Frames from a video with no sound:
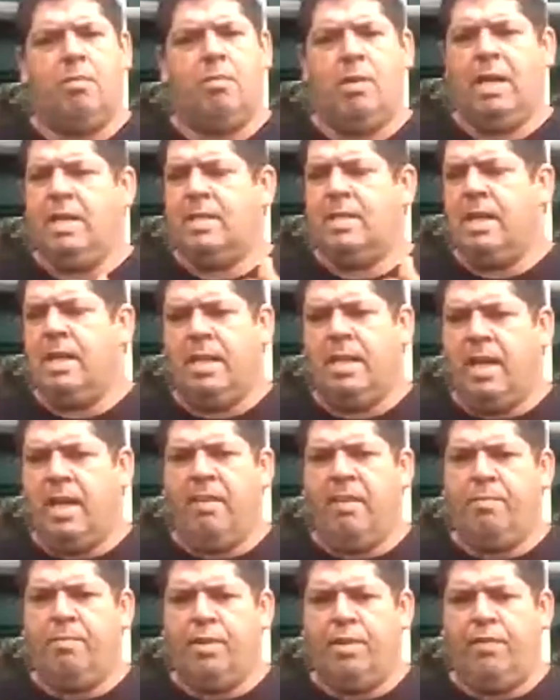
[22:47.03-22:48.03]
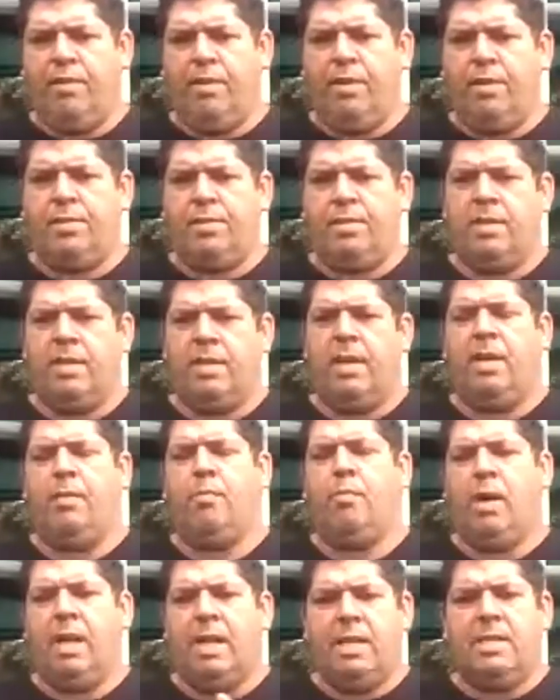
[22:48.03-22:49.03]
One is our native bush foods
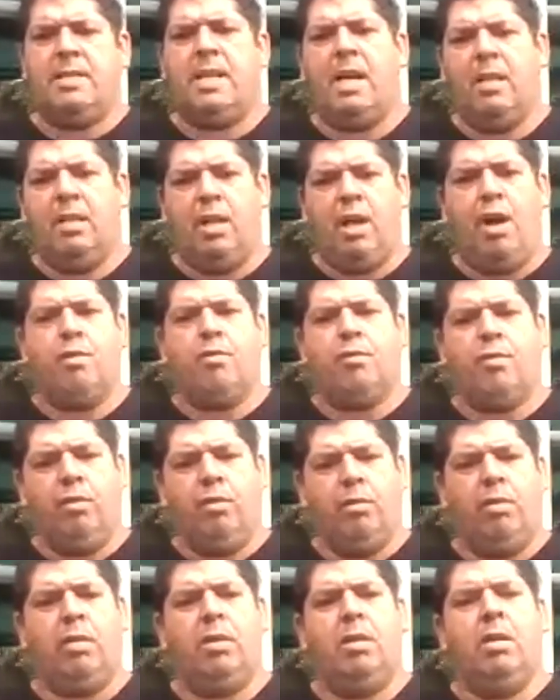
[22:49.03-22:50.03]
and one is our local